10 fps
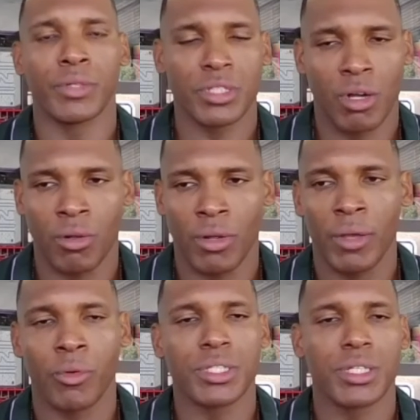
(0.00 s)
We start on, hey,
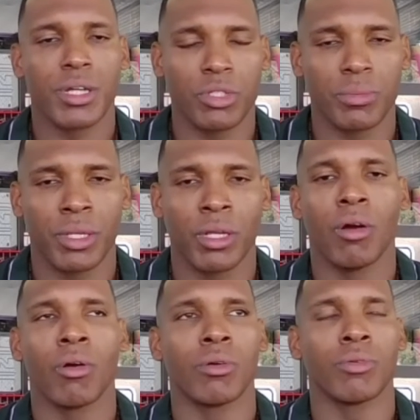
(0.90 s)
what's the ultimate
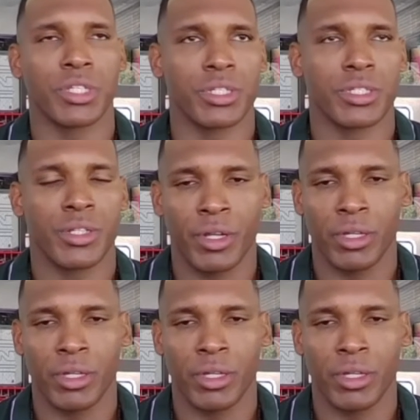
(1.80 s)
goal, which is